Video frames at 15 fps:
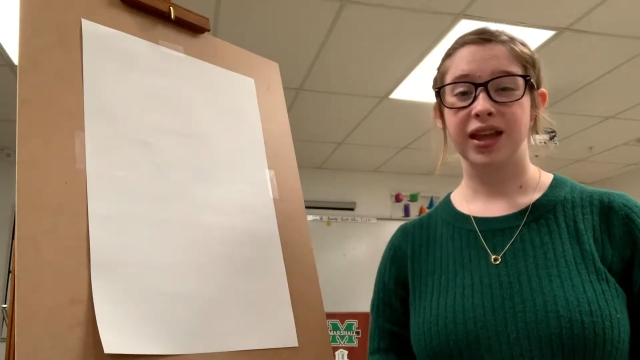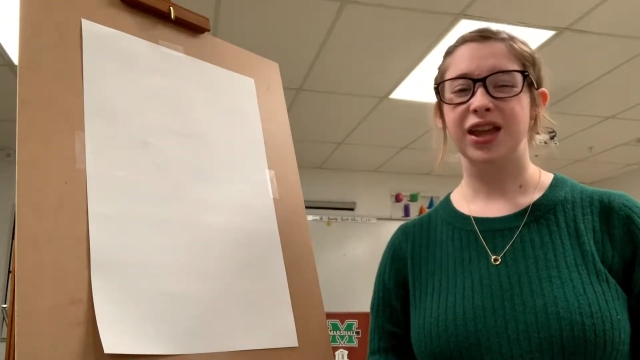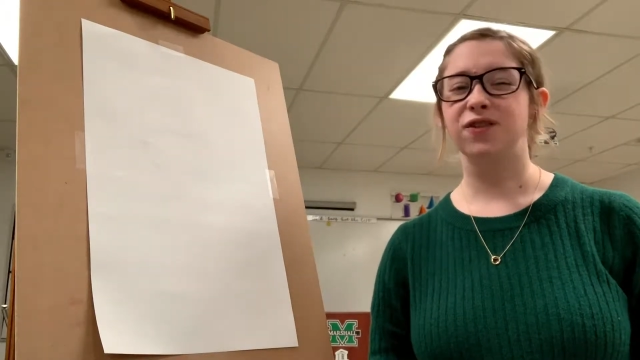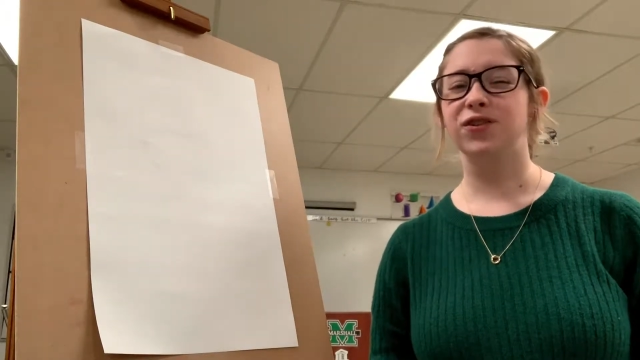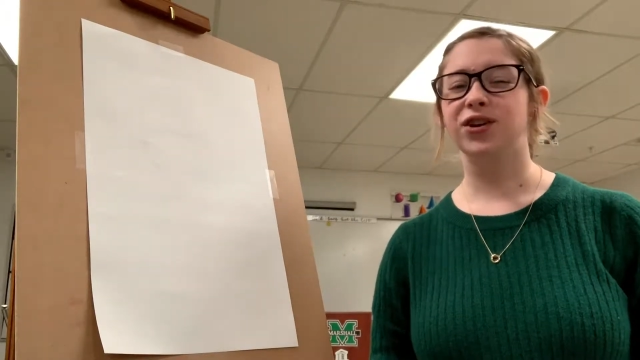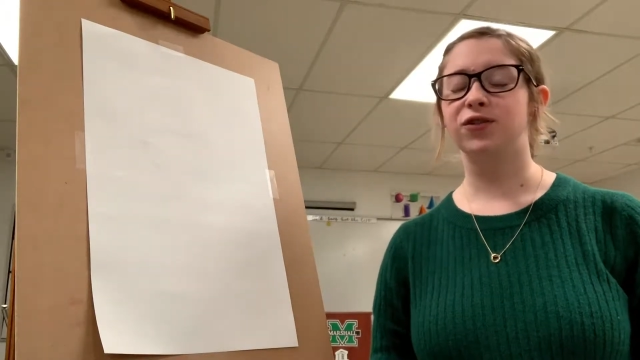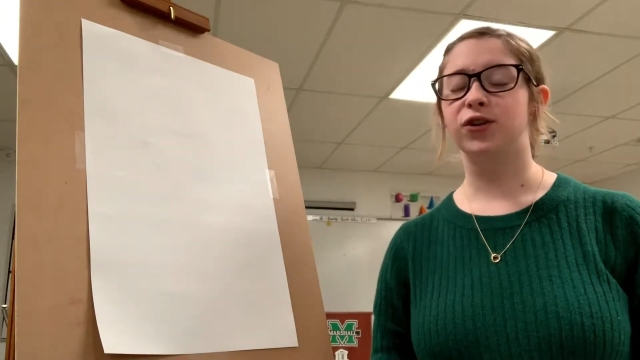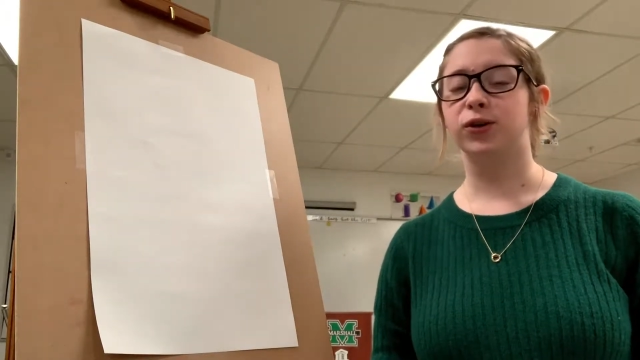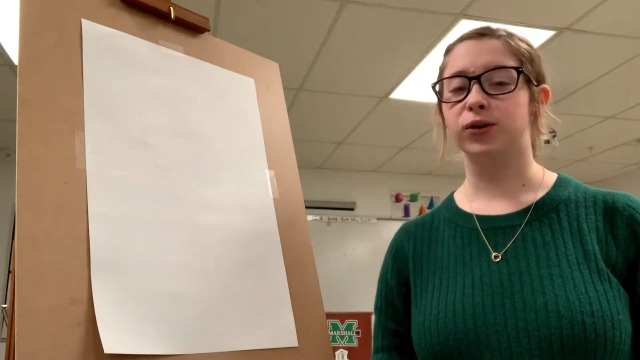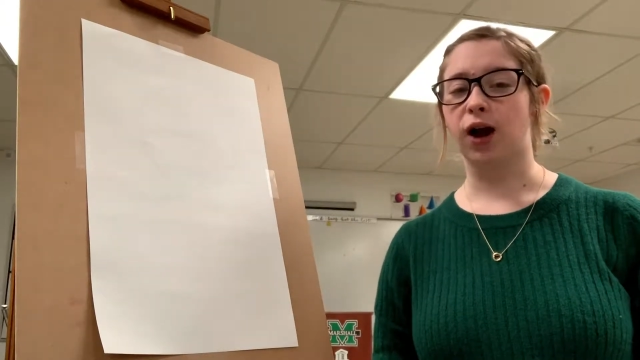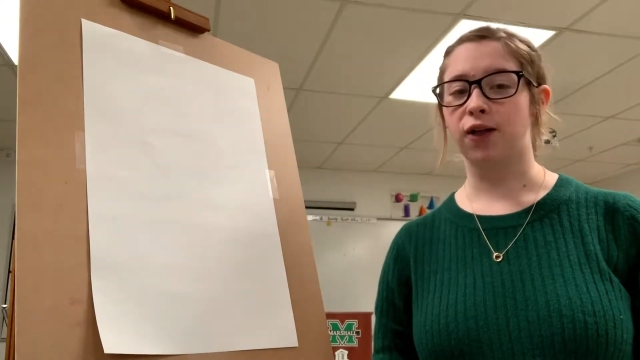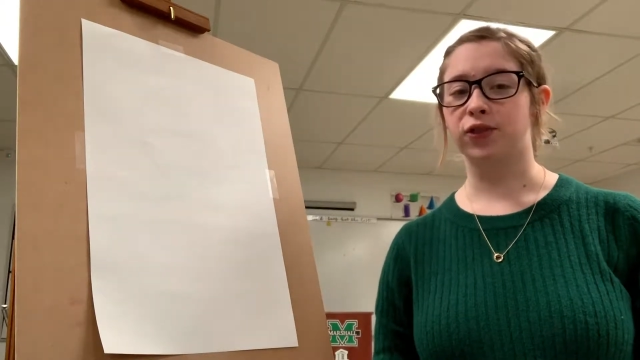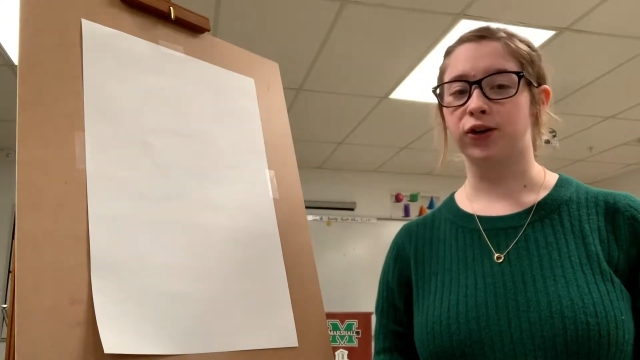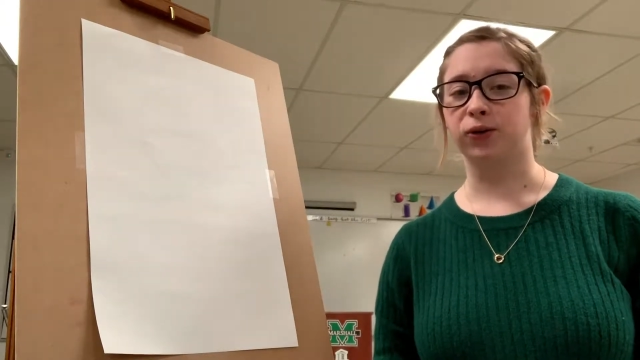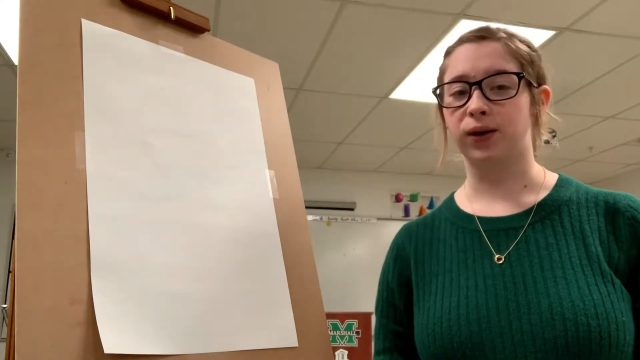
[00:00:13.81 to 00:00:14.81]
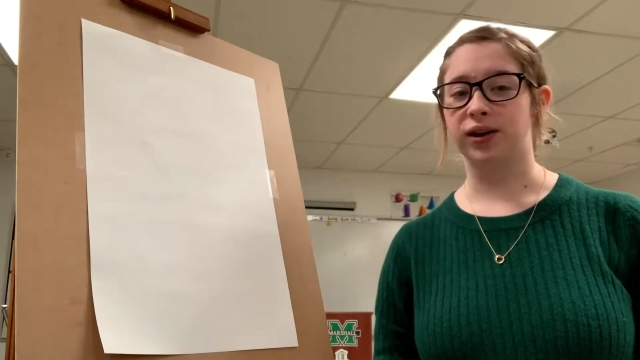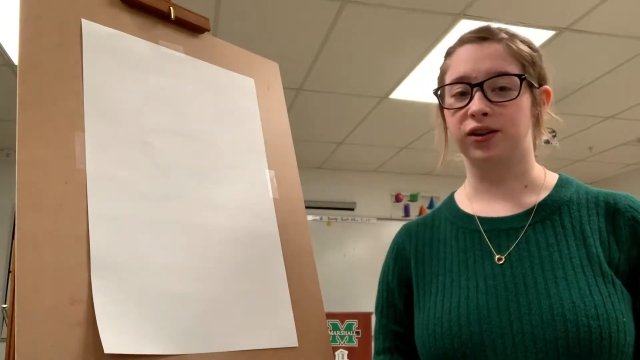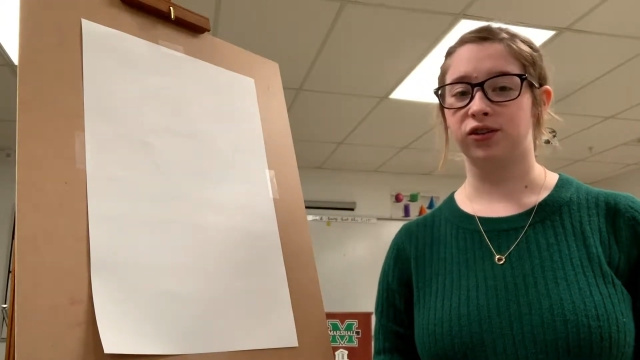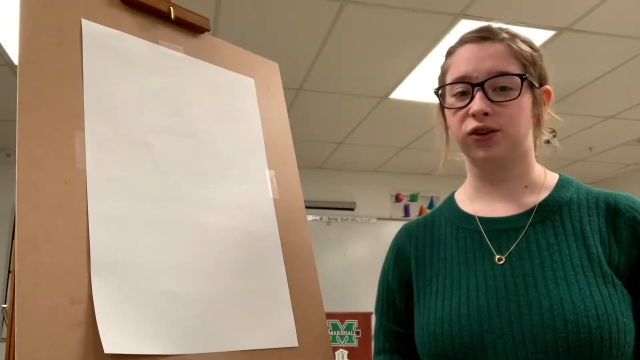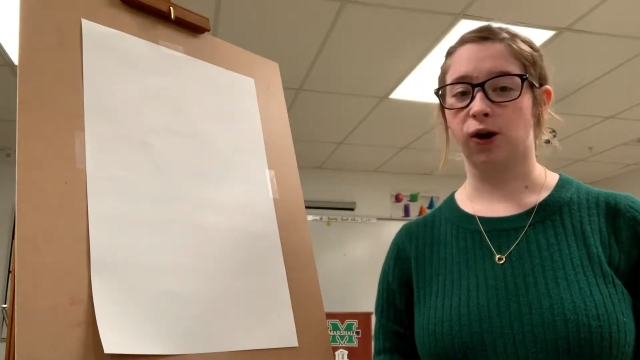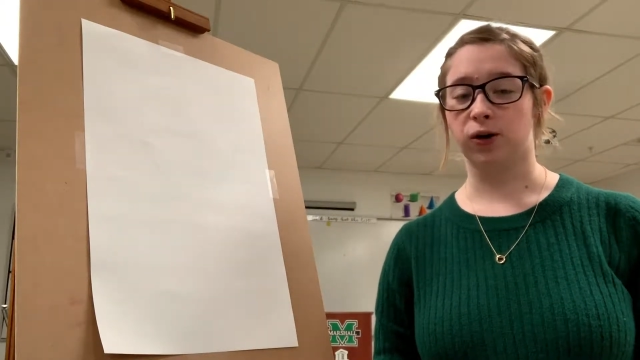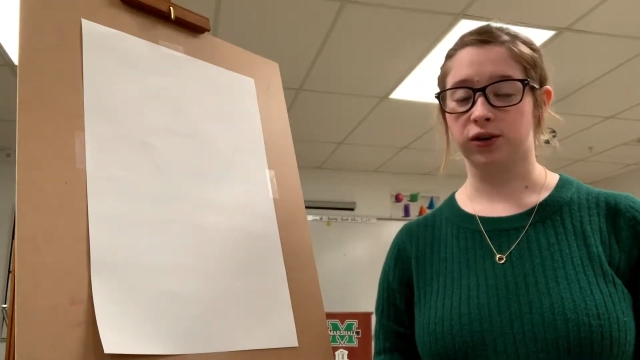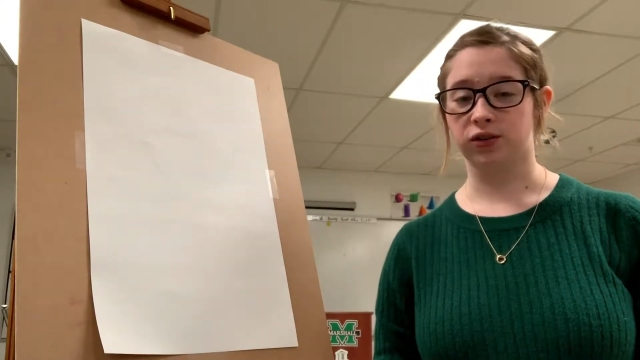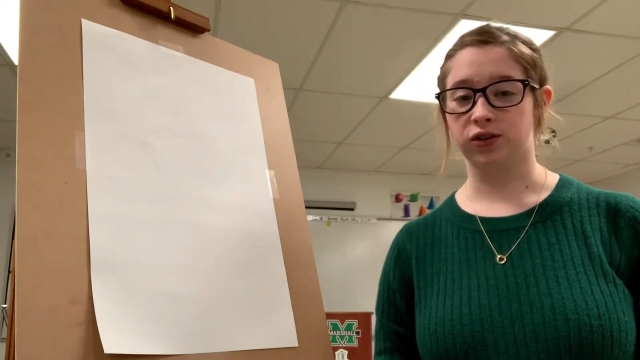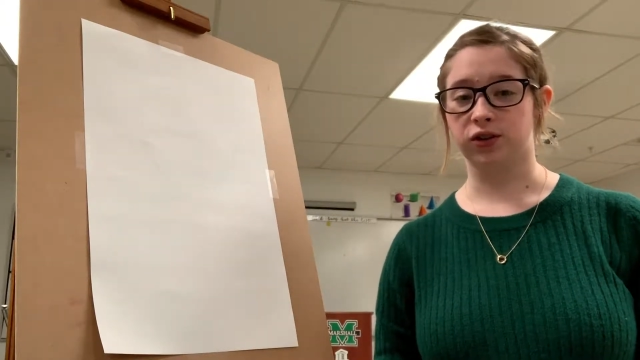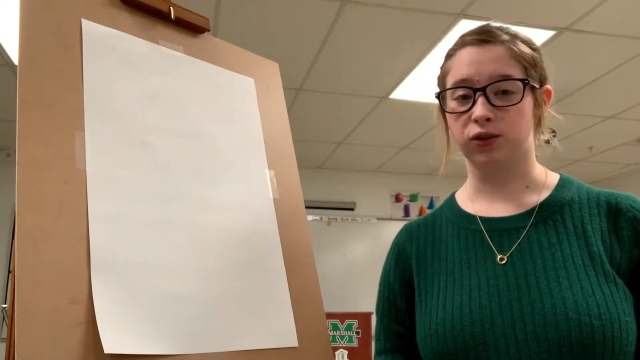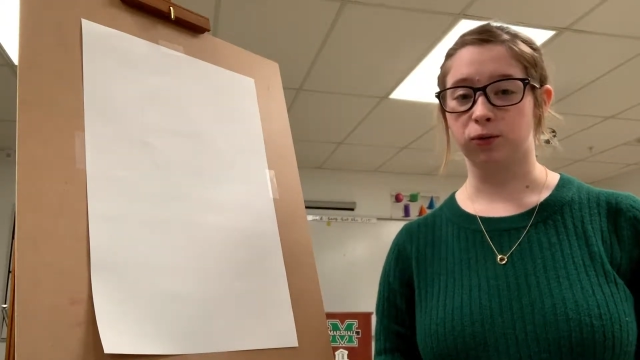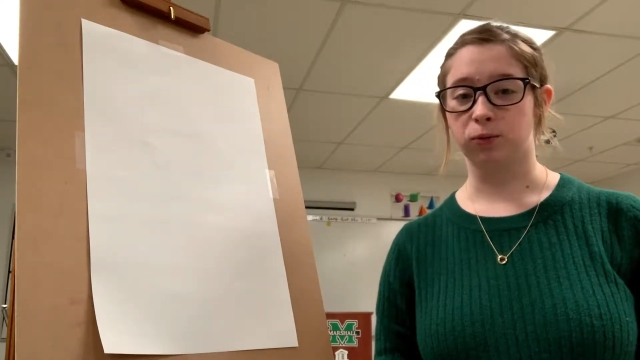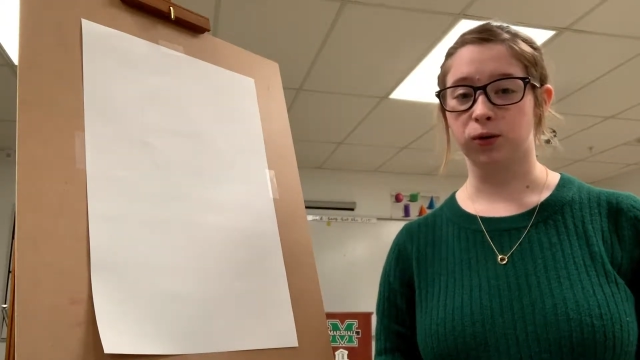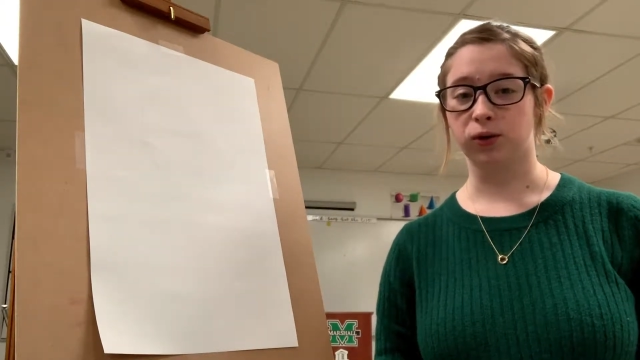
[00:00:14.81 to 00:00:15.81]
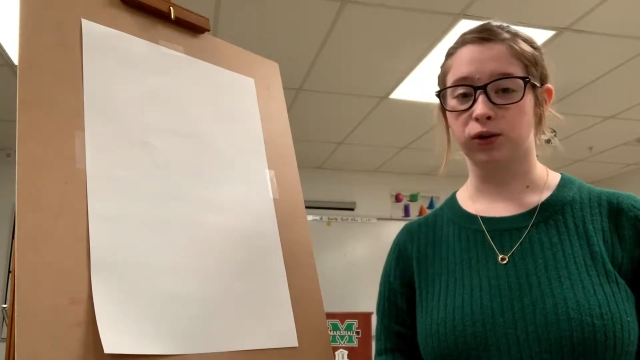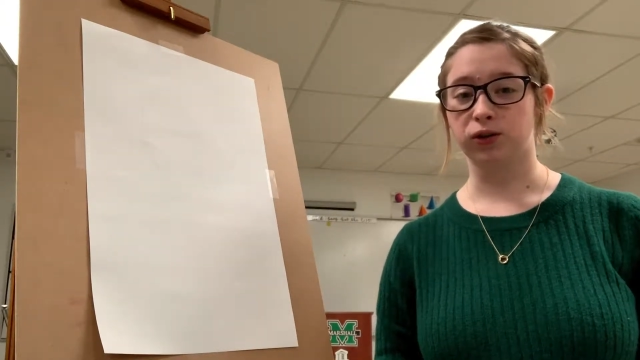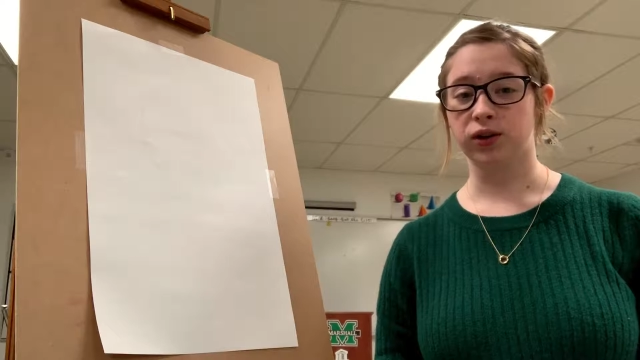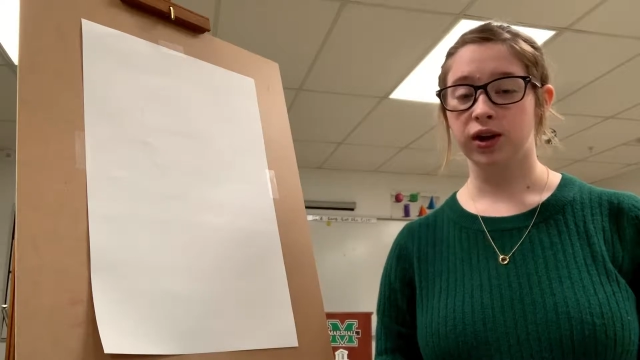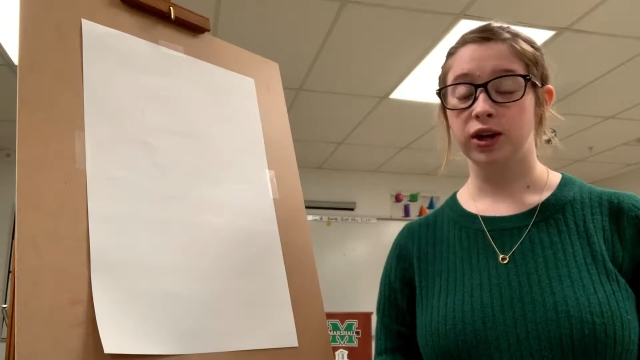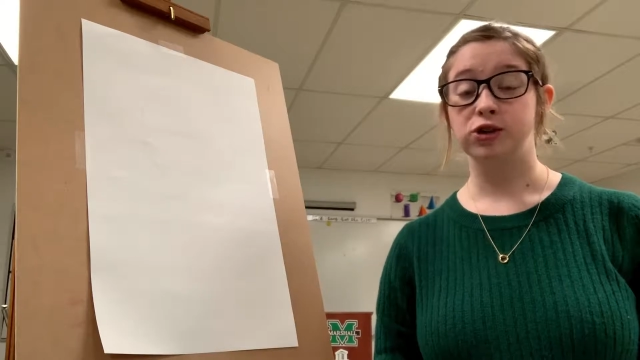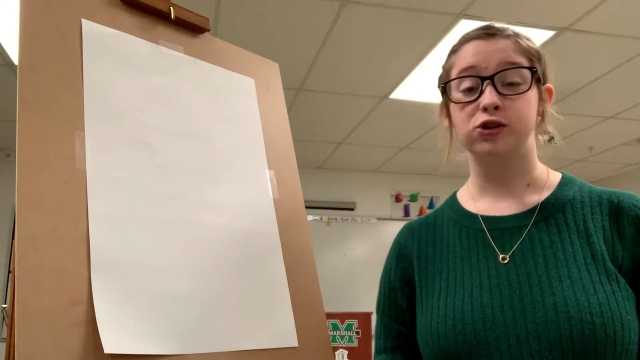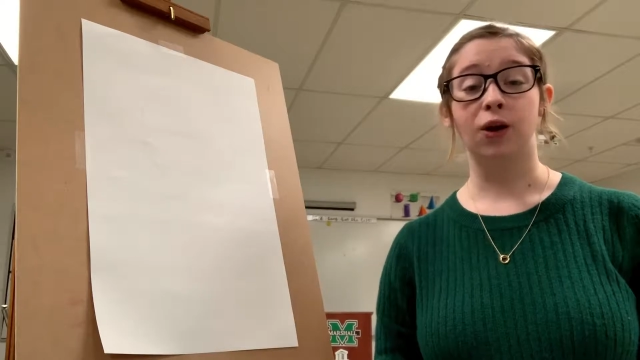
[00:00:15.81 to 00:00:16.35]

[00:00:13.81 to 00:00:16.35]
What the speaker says: Even if you're not the greatest artist in the world,